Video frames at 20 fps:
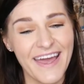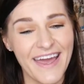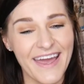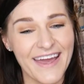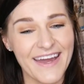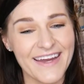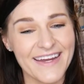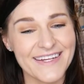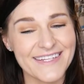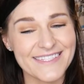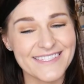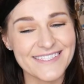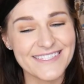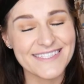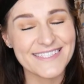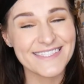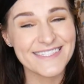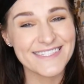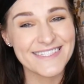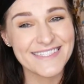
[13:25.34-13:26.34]
and
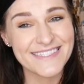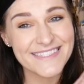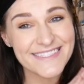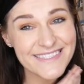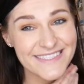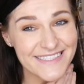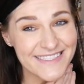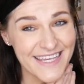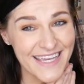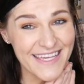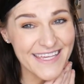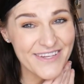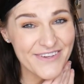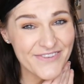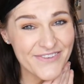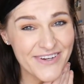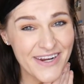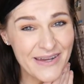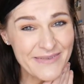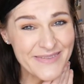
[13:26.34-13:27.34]
thank
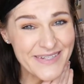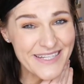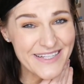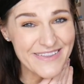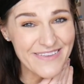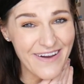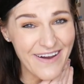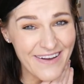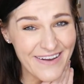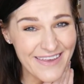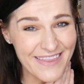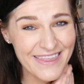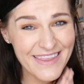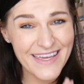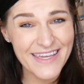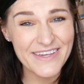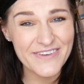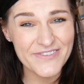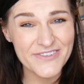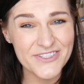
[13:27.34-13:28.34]
you for coming along, and
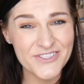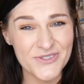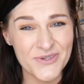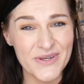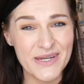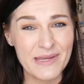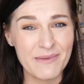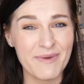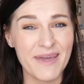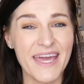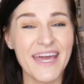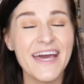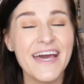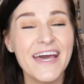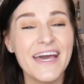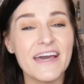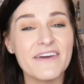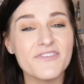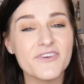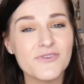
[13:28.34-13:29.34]
thank you for joining me.
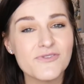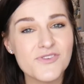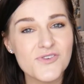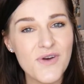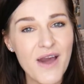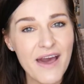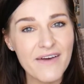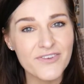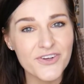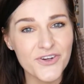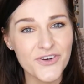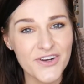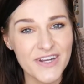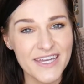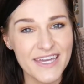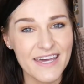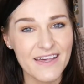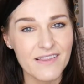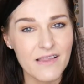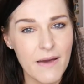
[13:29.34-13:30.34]
If you do have a
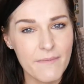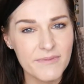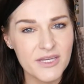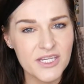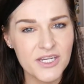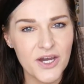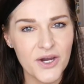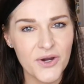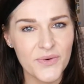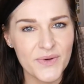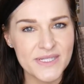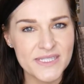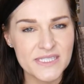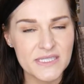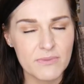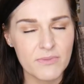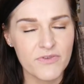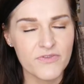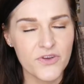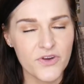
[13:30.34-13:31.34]
Cricut, let me know what
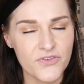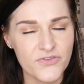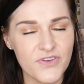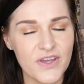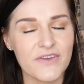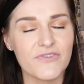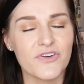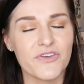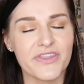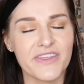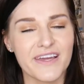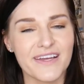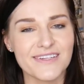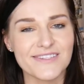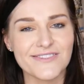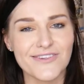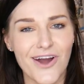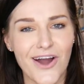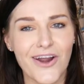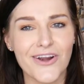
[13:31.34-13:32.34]
some of your favorite
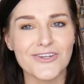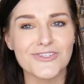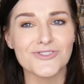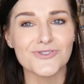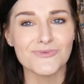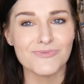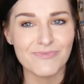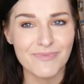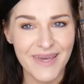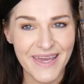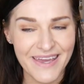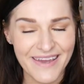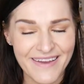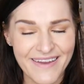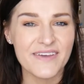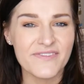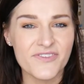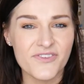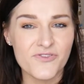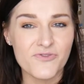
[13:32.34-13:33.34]
things are to make.
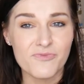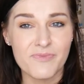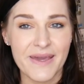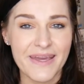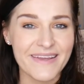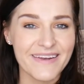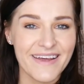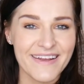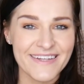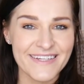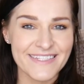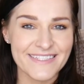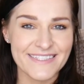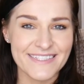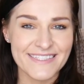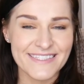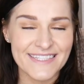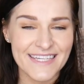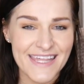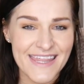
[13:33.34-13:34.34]
If you've made any
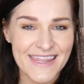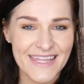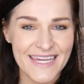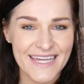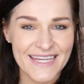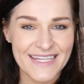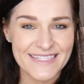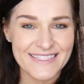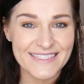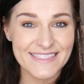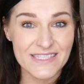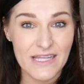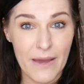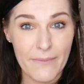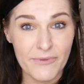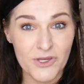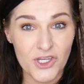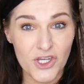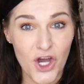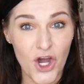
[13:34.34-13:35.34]
Disney things,
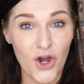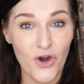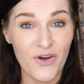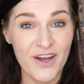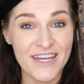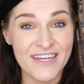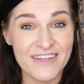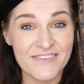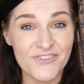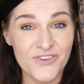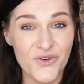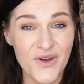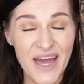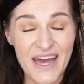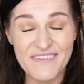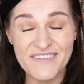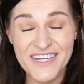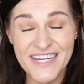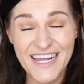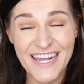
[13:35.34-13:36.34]
let me know. And if you
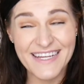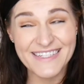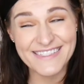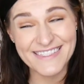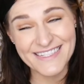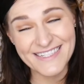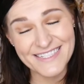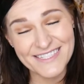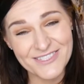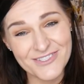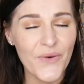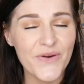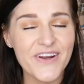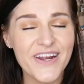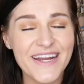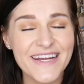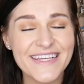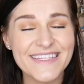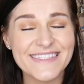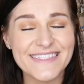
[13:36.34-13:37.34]
have any ideas or
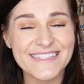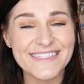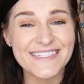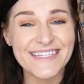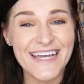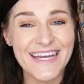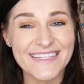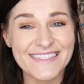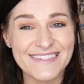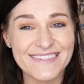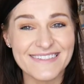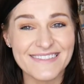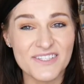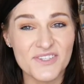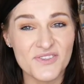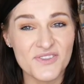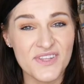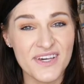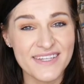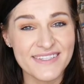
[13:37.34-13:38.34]
any Disney ideas that
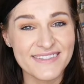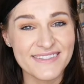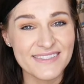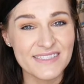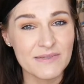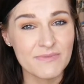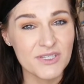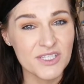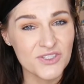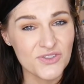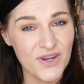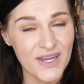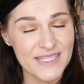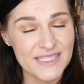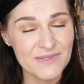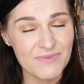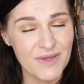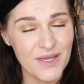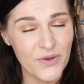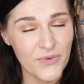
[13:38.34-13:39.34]
you'd like to see me try
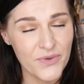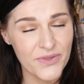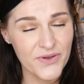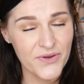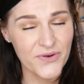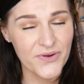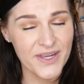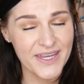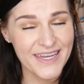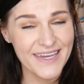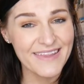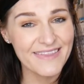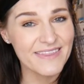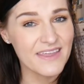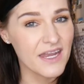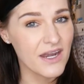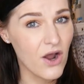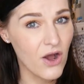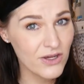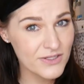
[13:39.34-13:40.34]
to make with a Cricut,
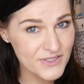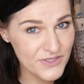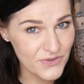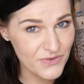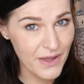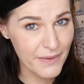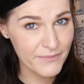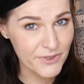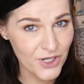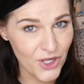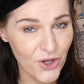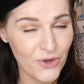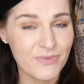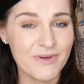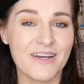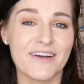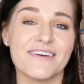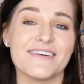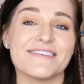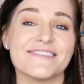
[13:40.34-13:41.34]
then also let me know,
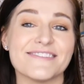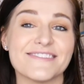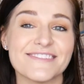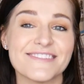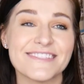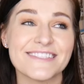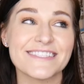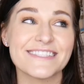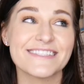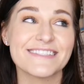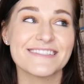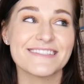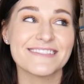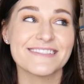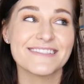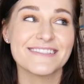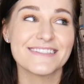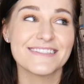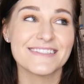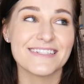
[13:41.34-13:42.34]
because
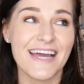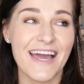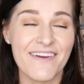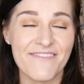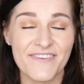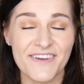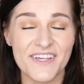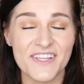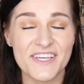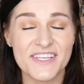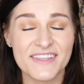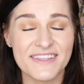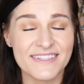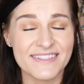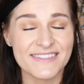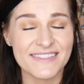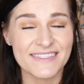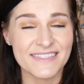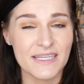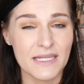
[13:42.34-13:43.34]
I feel like
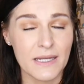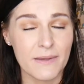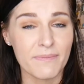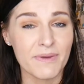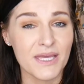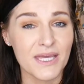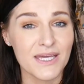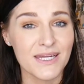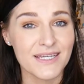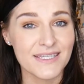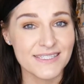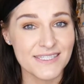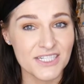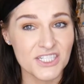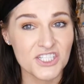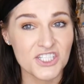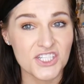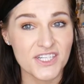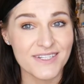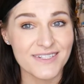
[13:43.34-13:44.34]
this is gonna be an
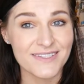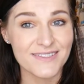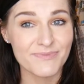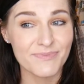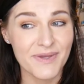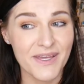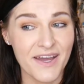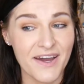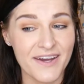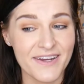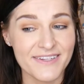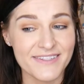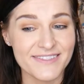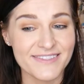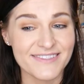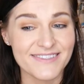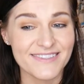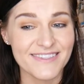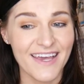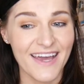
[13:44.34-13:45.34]
addiction, because